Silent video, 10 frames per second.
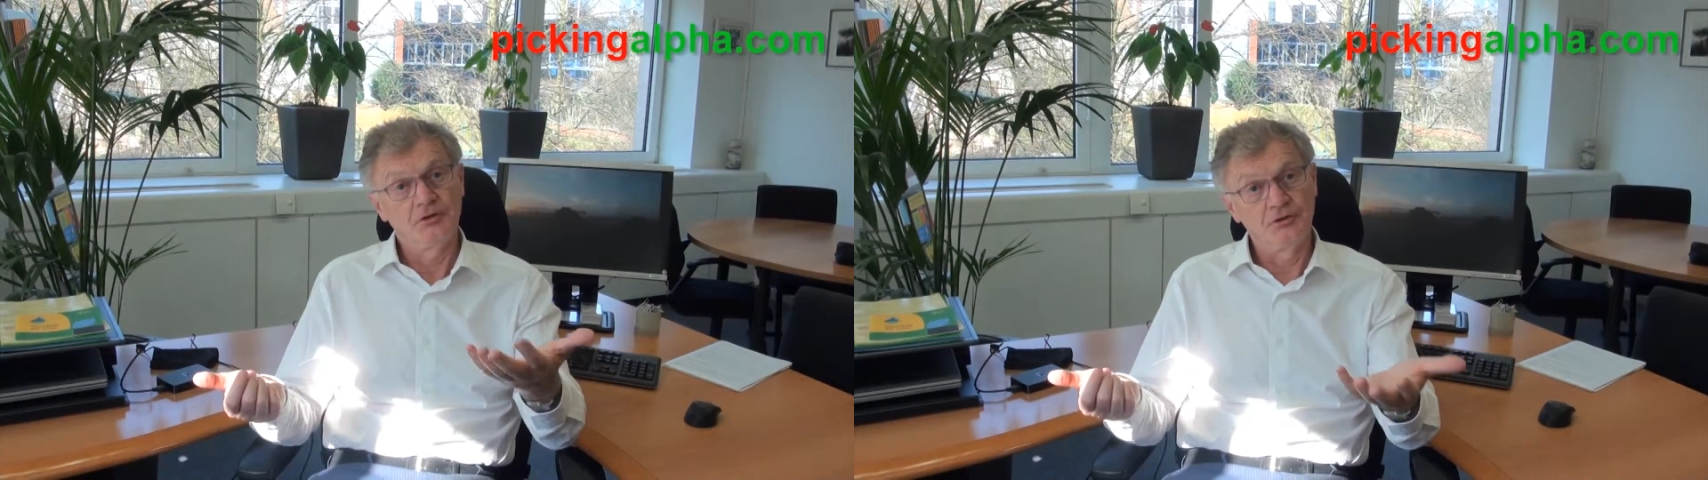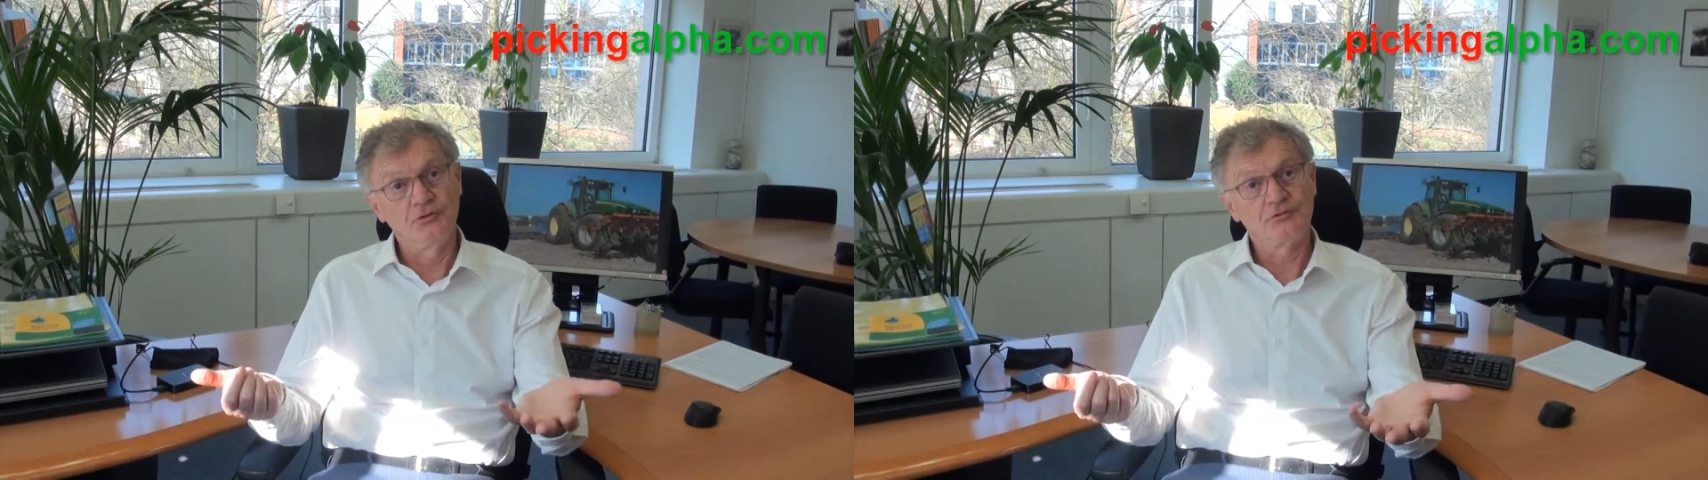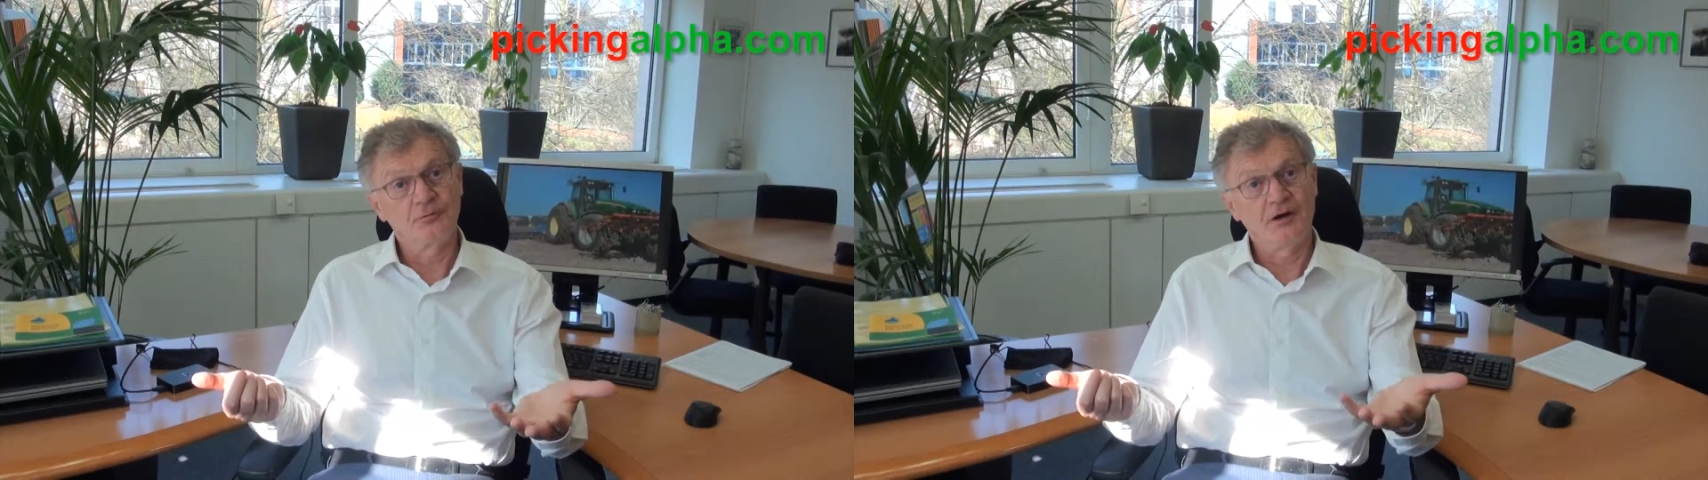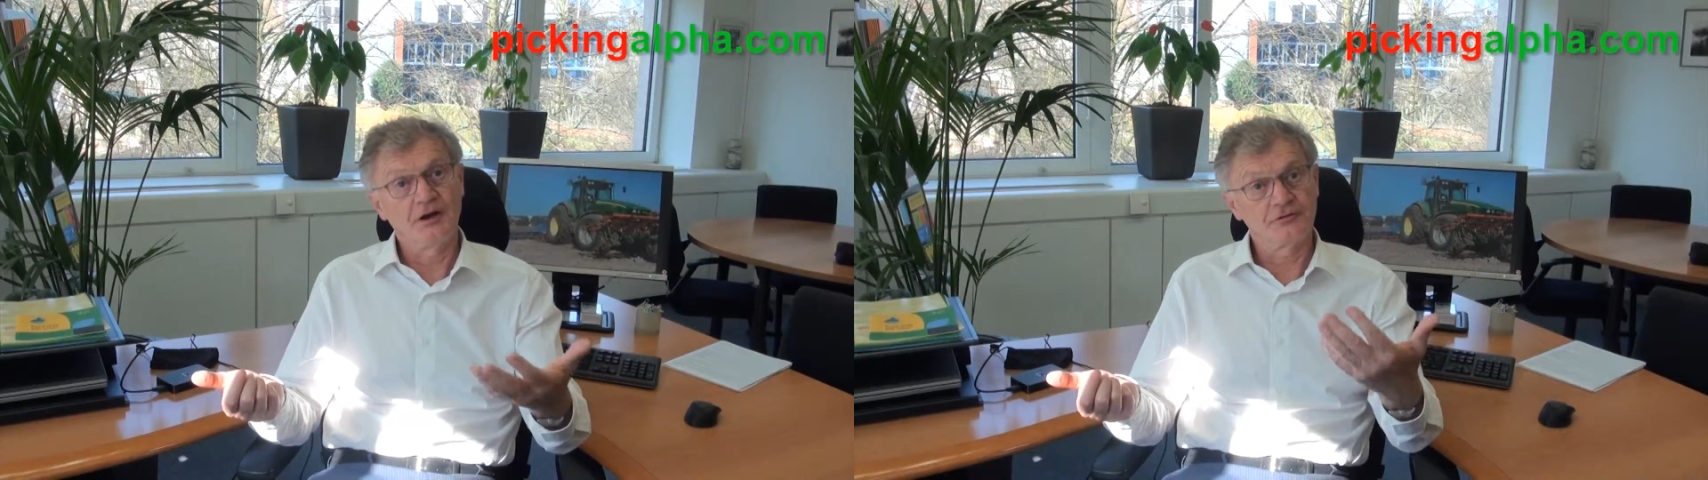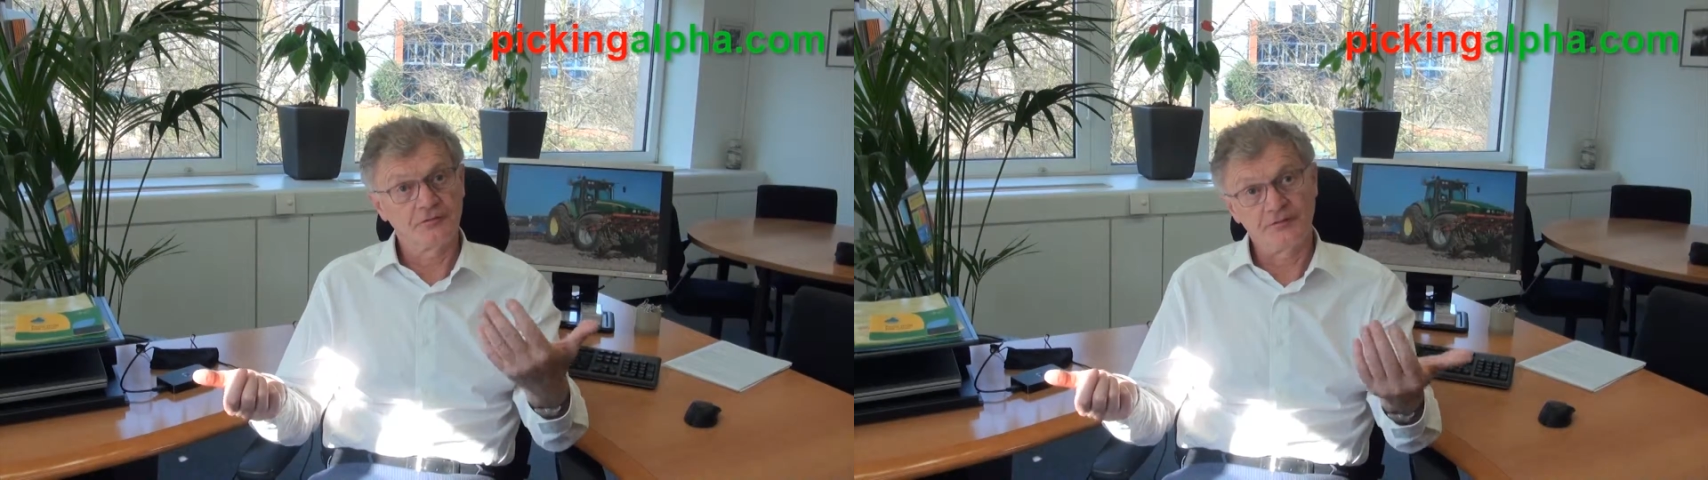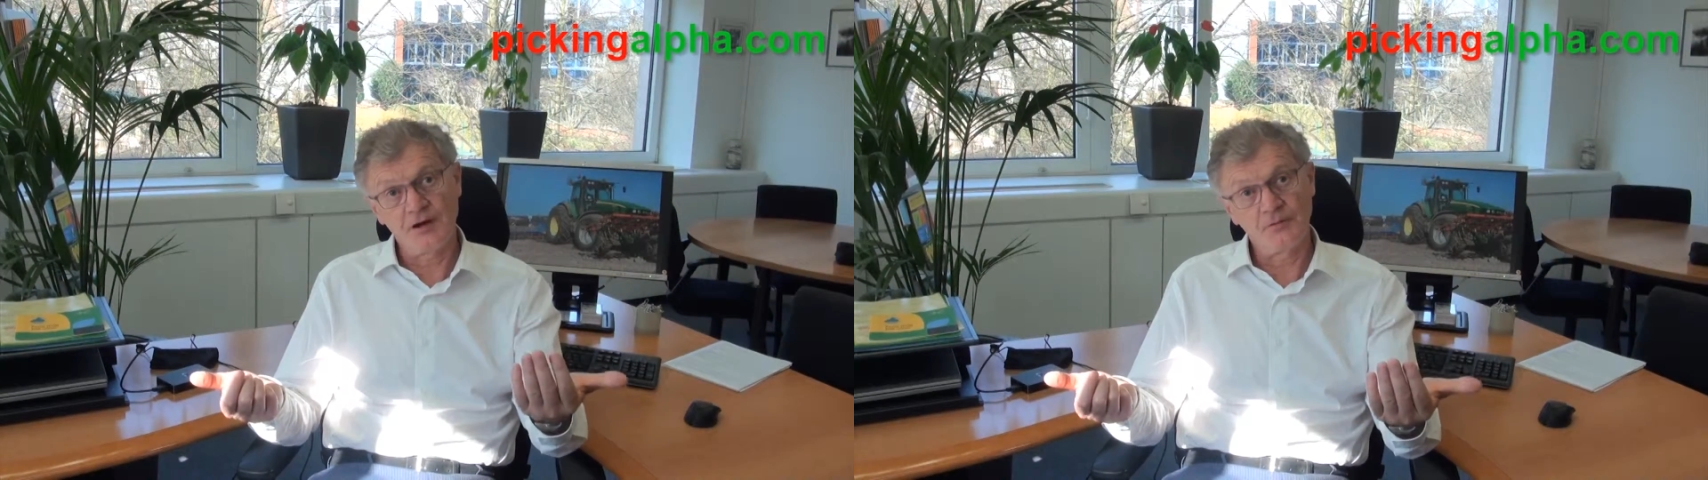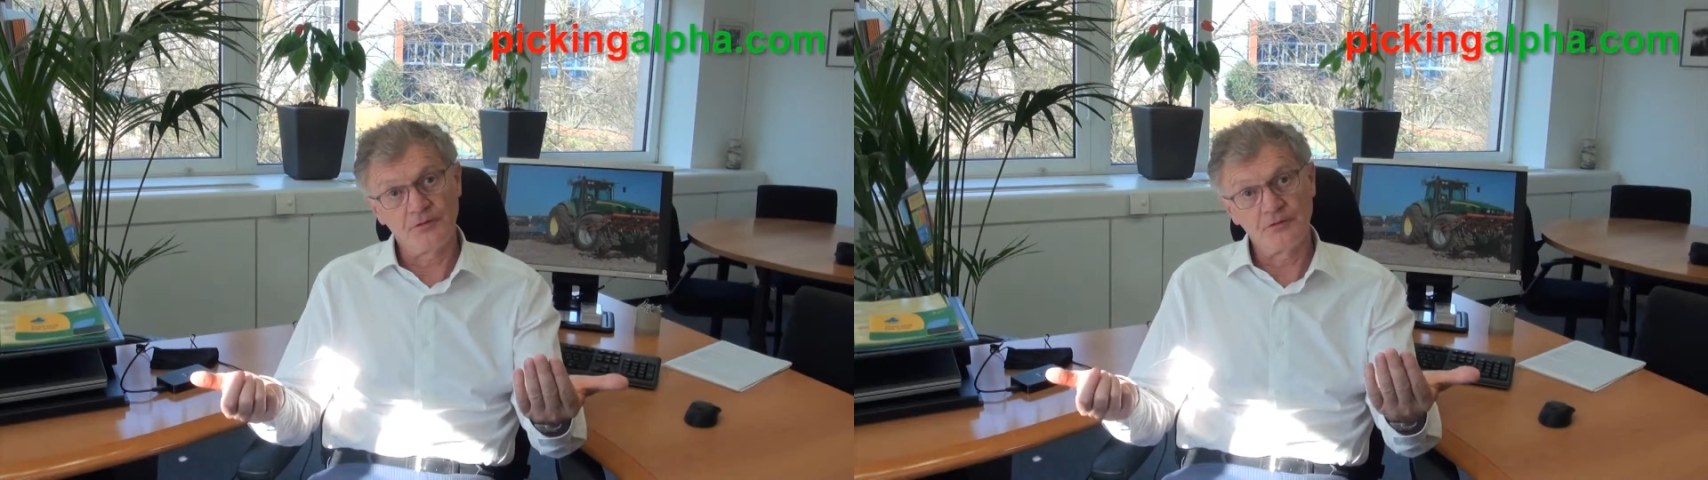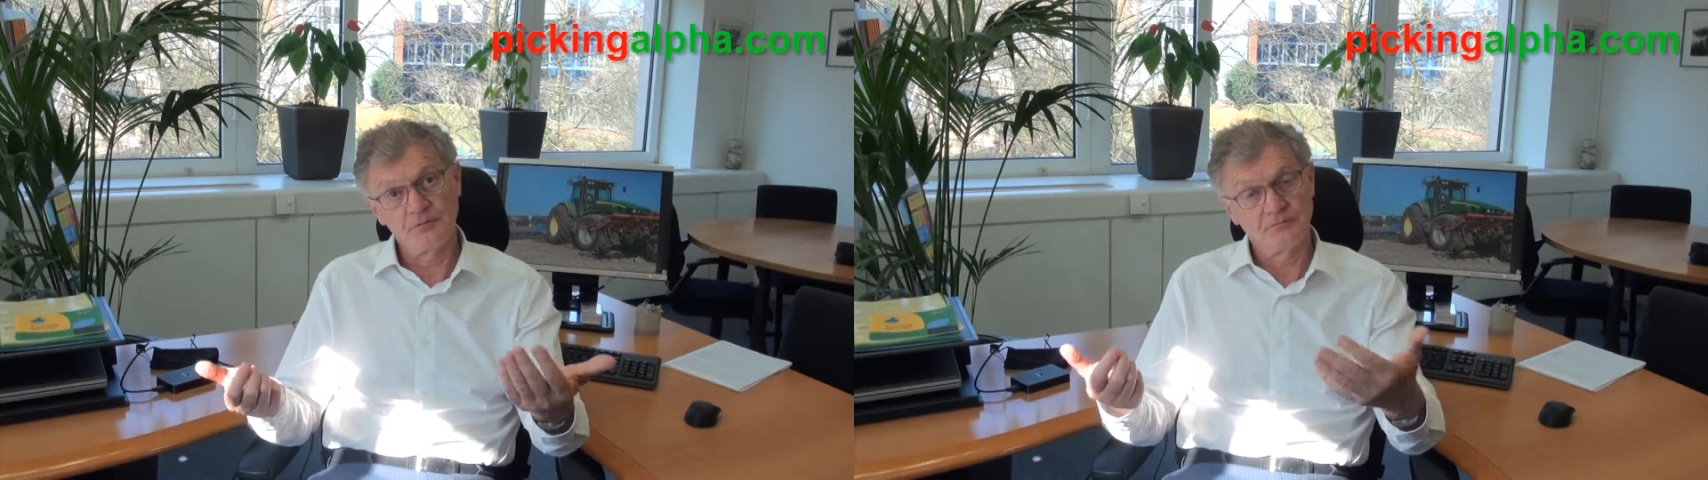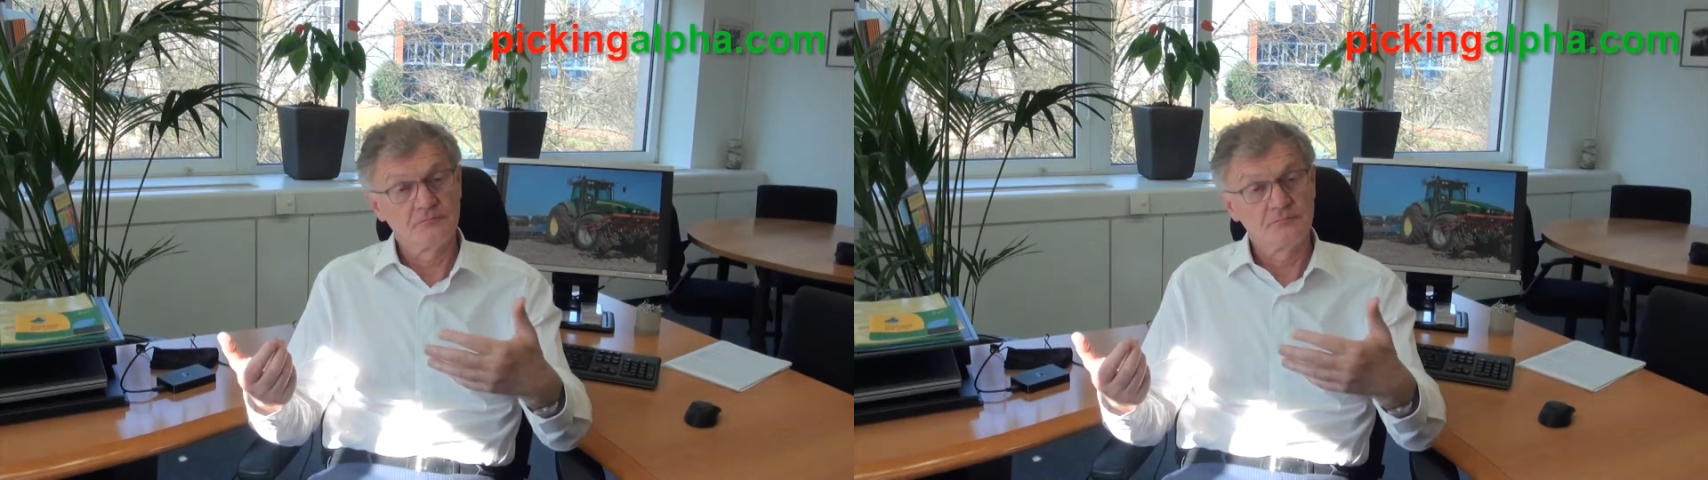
used by the farmer